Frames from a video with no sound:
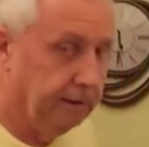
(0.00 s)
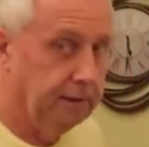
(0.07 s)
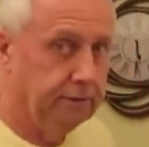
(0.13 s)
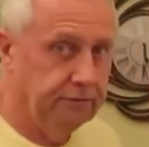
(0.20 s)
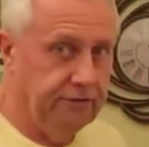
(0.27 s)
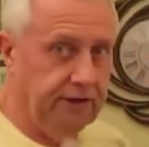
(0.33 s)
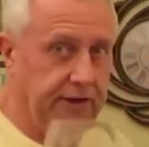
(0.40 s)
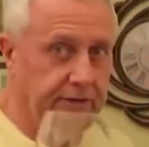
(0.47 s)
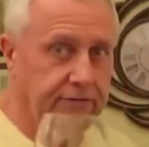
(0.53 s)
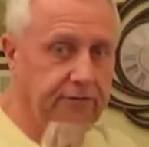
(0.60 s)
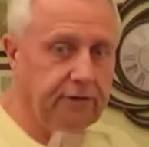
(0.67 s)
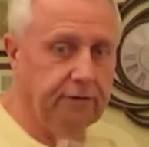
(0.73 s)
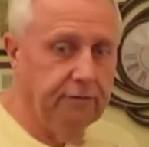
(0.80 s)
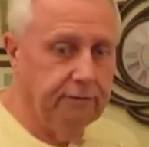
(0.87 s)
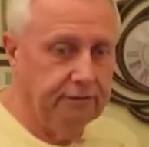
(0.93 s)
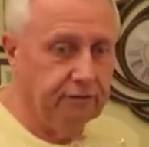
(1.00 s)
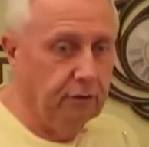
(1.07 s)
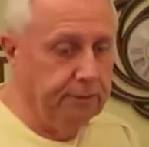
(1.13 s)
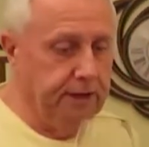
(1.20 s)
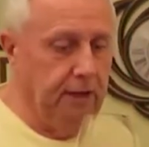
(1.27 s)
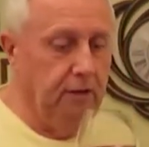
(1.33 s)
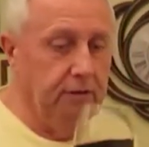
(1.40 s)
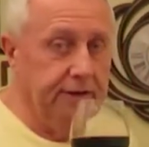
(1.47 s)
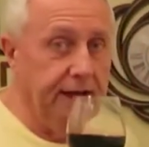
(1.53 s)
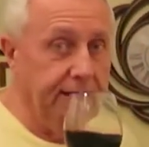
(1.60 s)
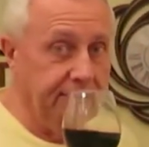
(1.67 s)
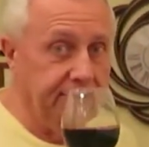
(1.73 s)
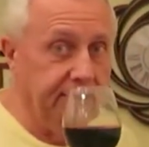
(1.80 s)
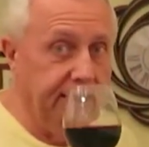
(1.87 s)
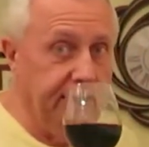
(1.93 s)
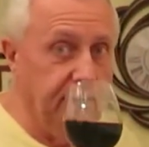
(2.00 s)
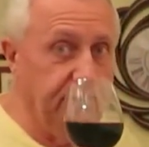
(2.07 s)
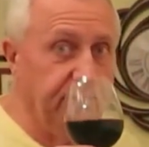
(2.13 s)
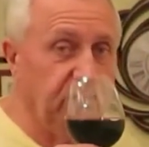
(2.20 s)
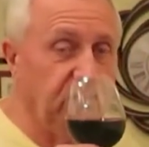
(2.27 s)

cheers, it's coming along nicely now.